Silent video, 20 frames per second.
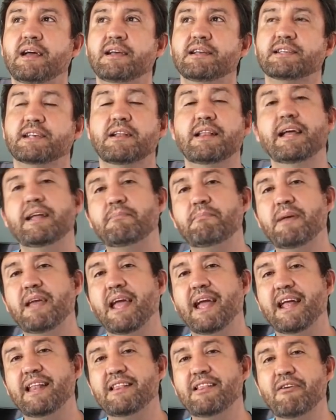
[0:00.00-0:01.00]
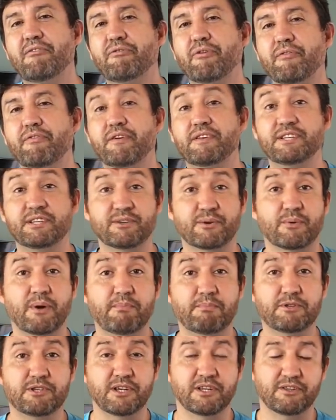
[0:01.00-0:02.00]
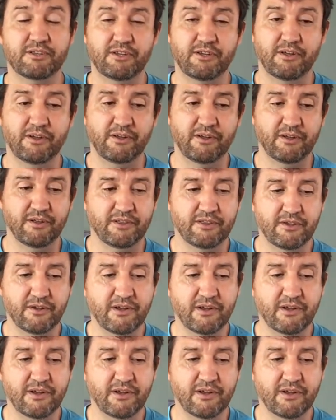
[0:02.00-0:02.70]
So let me end off with a scripture to